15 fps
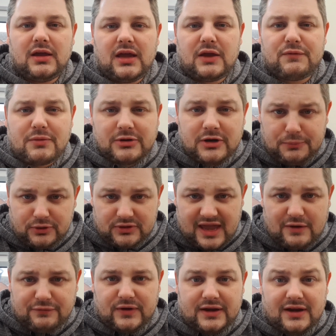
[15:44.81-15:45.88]
If I'm going to put the
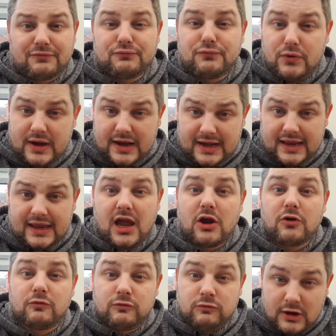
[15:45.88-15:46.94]
effort in, I've really,
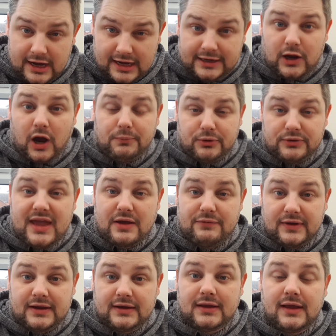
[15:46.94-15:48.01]
really got to put the
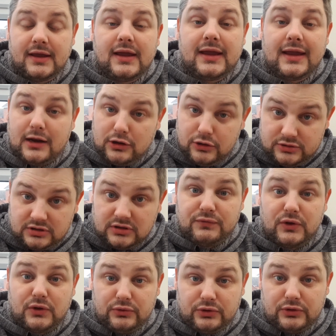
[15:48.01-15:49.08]
effort in, including the
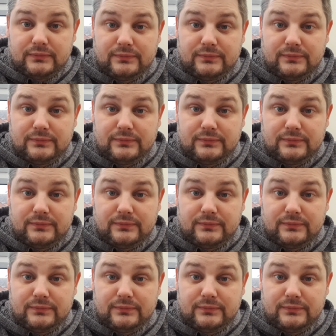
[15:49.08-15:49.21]
food.